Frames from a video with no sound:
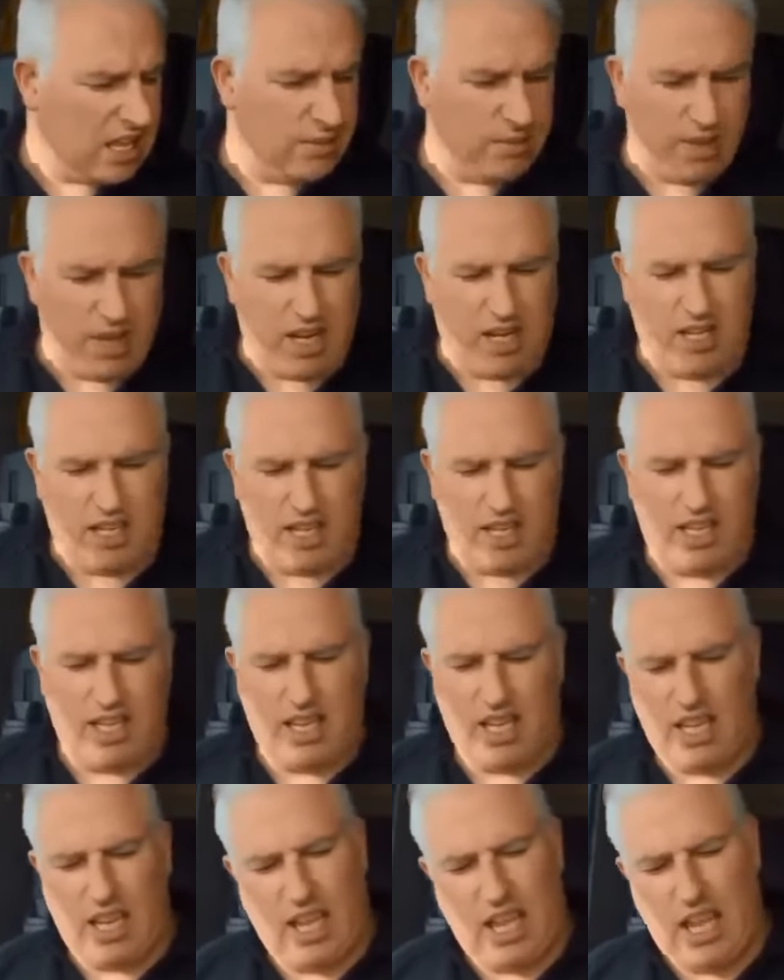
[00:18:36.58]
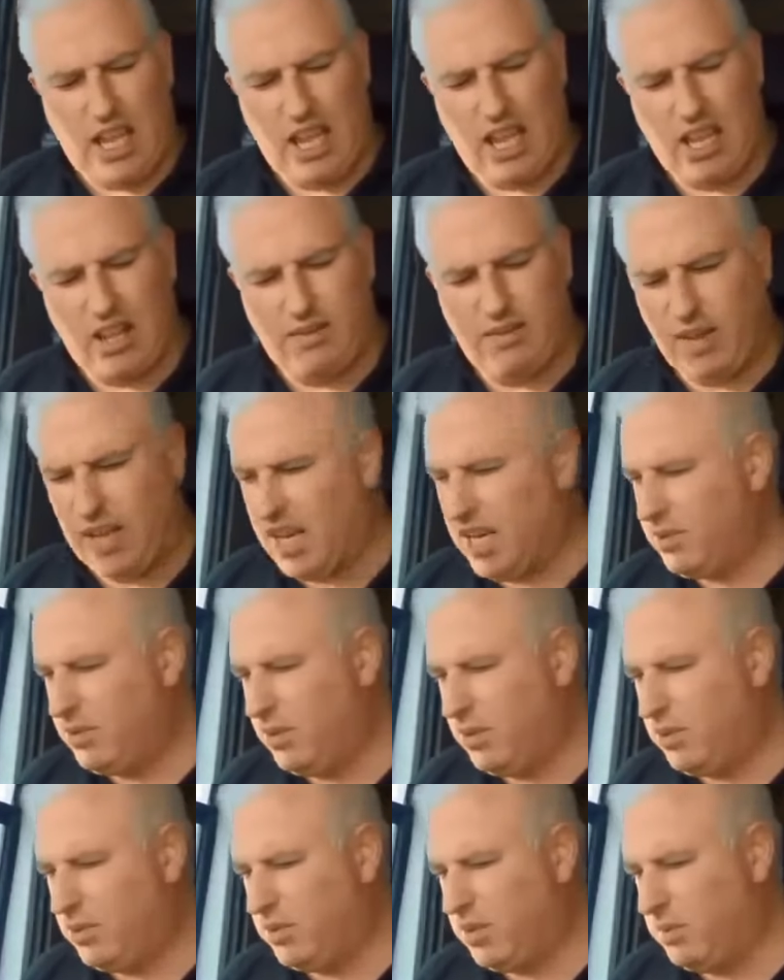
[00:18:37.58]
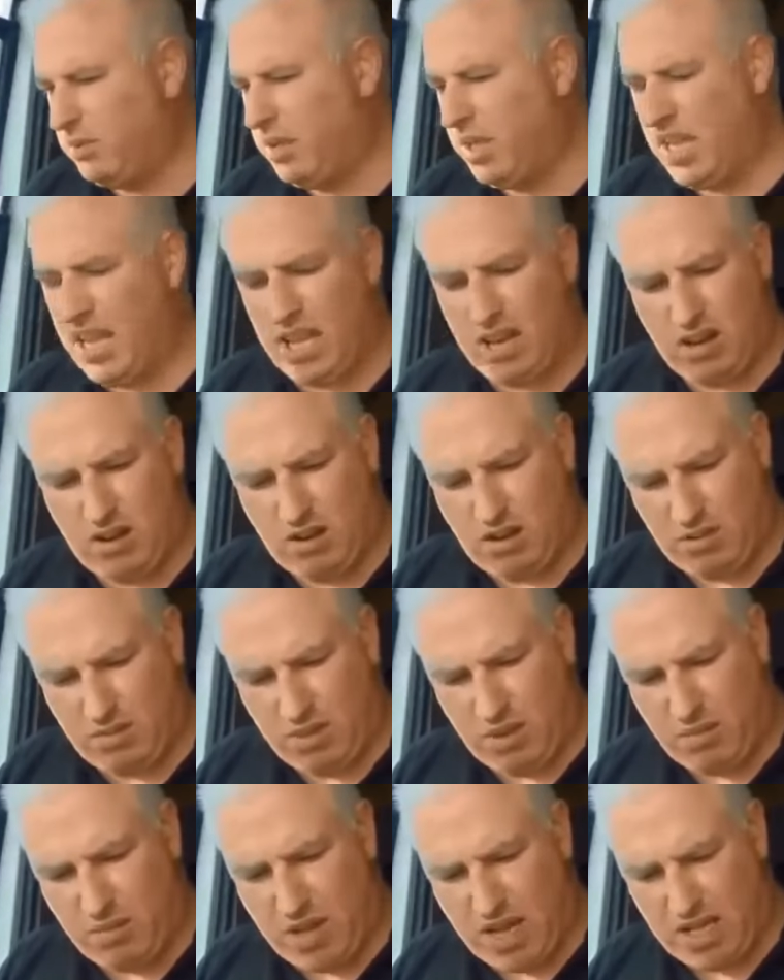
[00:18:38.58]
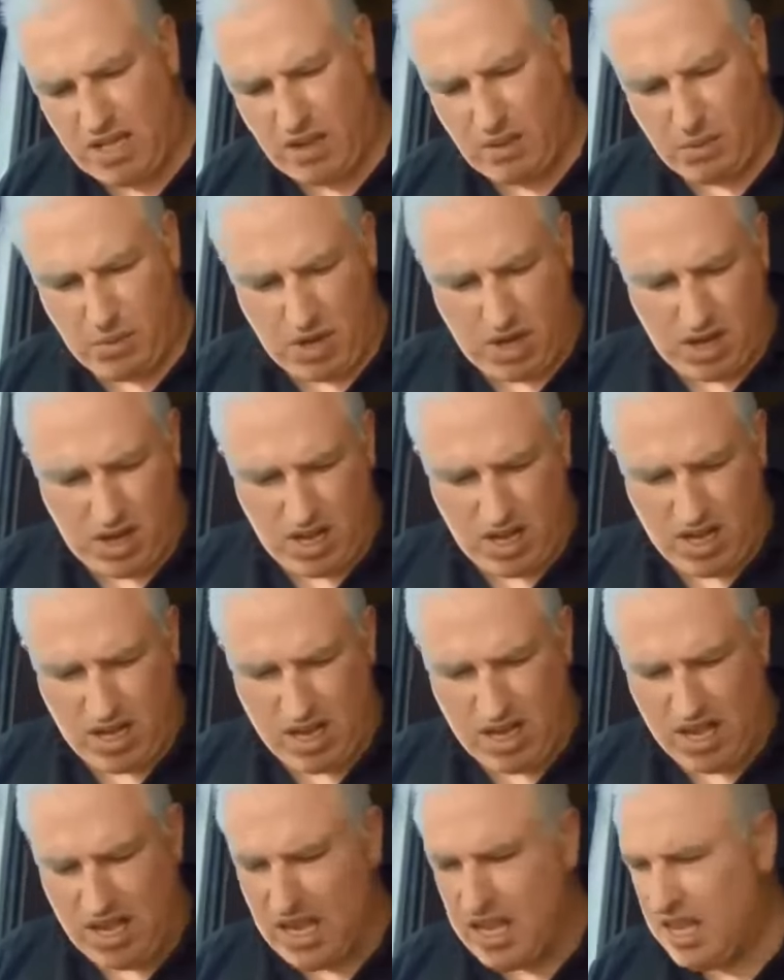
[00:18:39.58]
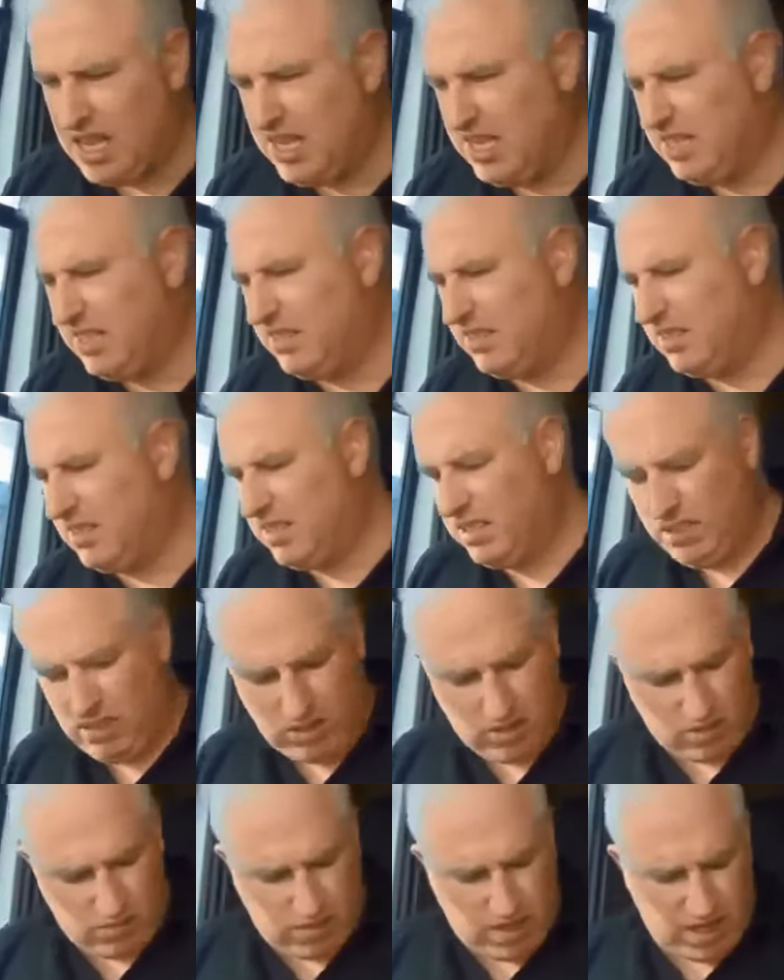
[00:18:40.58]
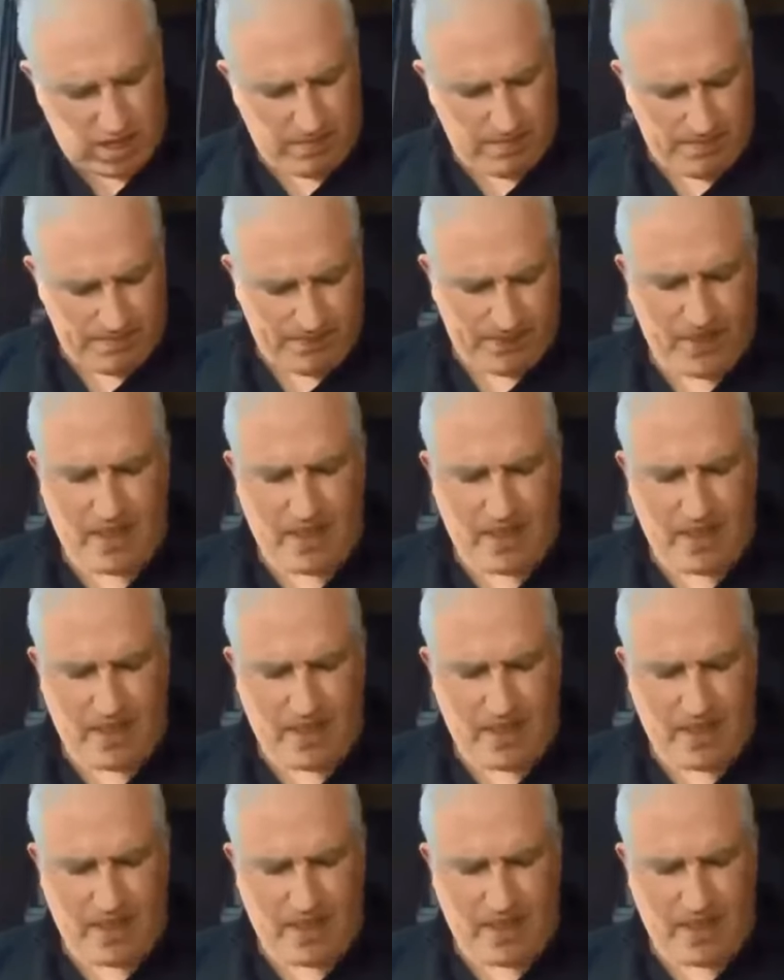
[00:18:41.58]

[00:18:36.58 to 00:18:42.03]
And we're heading into Inverness. We hope to be there around about the back of 1 sometime.